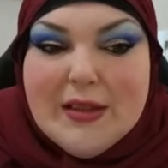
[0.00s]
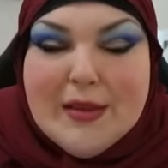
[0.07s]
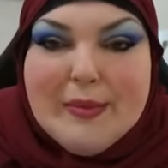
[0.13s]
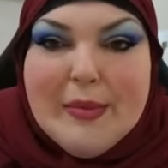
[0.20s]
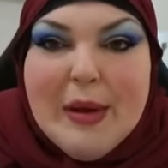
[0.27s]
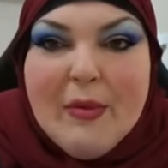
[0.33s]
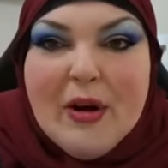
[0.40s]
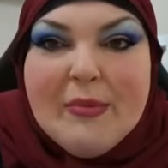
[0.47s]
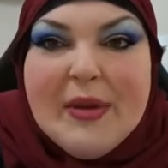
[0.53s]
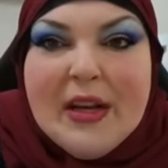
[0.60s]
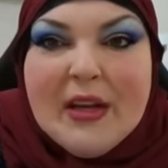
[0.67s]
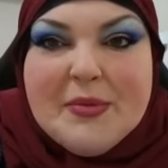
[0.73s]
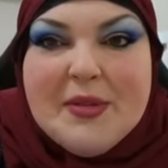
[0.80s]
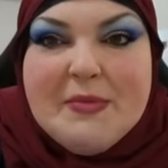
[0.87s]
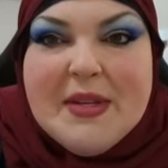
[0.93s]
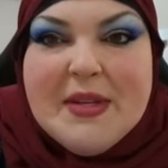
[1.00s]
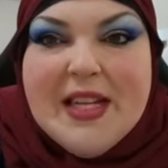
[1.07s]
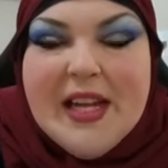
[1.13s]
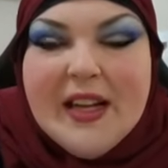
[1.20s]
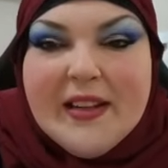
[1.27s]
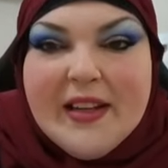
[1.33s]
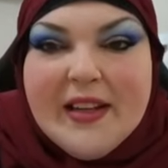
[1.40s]
my mom helped me
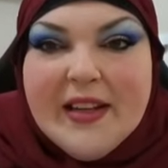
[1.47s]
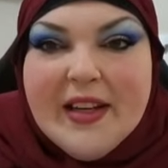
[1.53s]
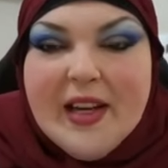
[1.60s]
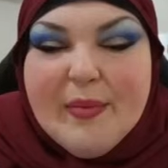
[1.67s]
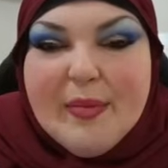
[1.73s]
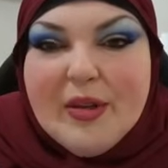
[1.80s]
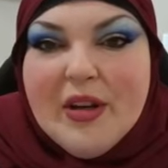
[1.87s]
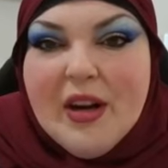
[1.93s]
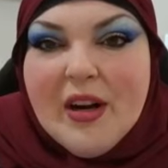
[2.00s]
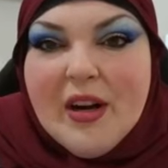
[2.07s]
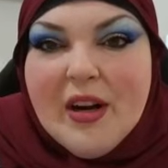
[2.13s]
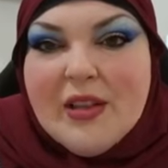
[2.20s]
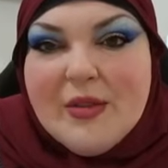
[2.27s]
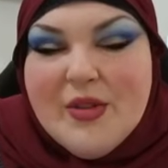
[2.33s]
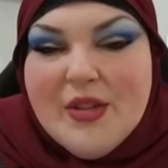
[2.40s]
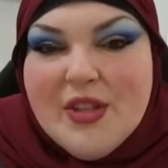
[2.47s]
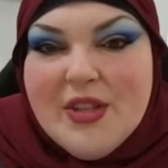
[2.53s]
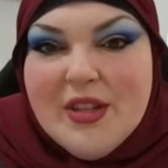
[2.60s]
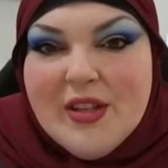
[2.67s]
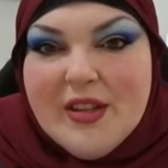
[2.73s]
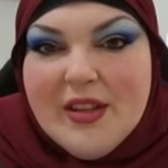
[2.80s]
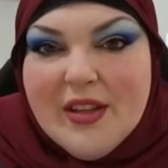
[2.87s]
take like a couple carloads
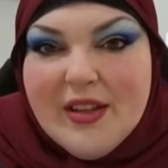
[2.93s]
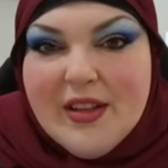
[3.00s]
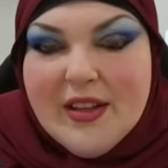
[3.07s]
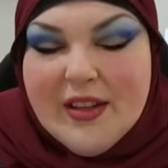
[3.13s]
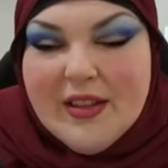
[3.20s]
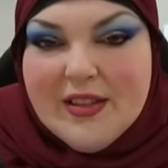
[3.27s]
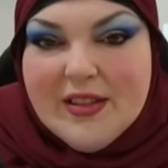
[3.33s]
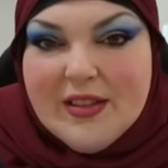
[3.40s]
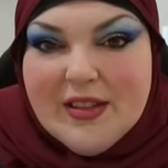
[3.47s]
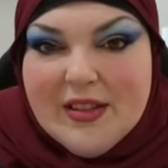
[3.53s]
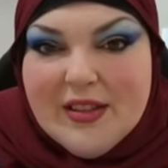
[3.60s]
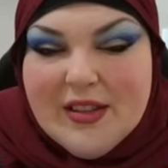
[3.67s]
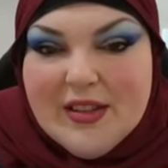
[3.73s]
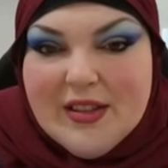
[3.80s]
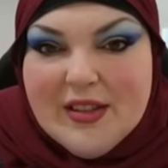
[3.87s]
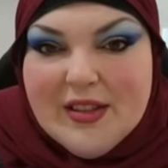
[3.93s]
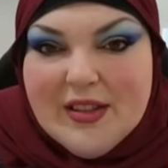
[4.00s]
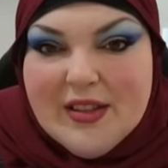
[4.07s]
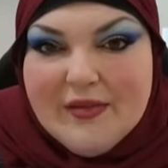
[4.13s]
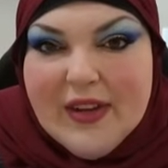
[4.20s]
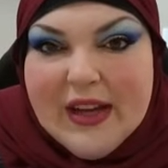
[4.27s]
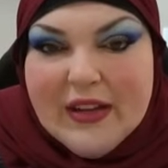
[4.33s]
to the
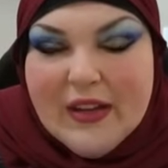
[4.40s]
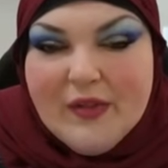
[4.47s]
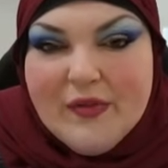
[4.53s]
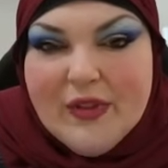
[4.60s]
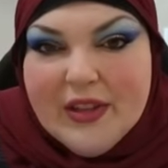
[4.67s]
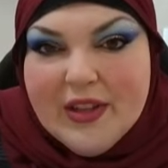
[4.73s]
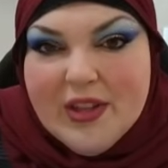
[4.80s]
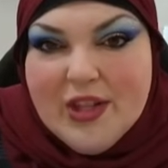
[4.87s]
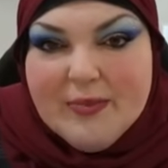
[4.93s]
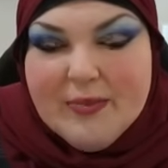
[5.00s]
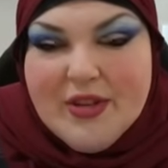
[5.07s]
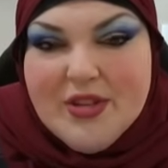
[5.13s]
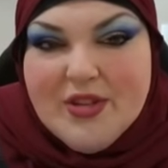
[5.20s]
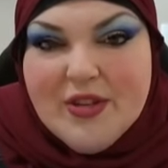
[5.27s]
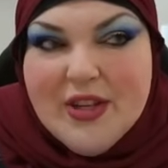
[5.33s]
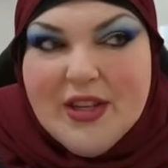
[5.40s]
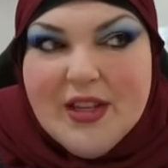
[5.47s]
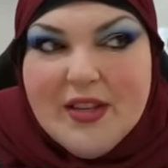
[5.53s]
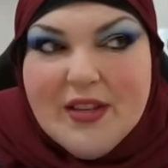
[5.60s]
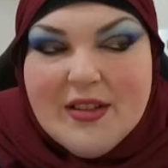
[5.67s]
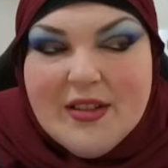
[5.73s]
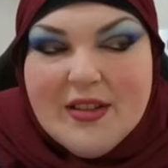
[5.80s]
value village up the
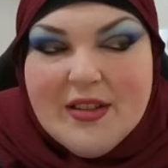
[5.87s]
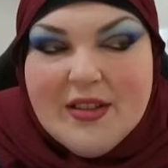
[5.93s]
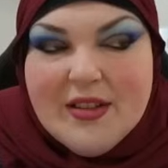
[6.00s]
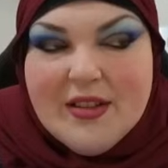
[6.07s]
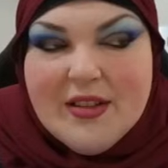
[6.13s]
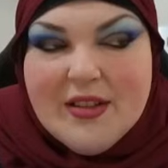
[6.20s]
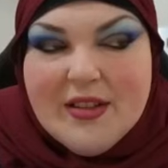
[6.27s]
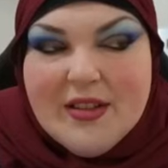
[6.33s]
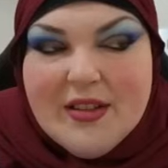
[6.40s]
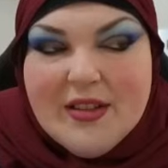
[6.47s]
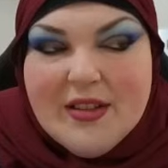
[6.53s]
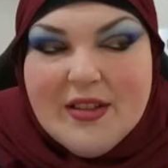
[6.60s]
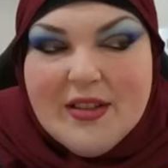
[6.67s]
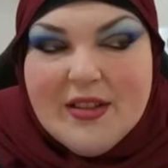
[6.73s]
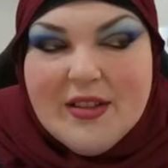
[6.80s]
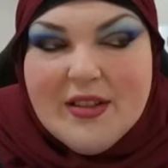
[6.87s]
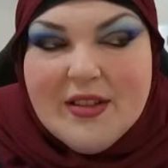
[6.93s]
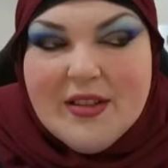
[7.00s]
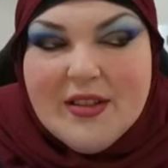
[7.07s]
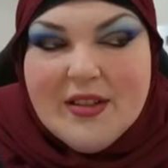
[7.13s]
street you did not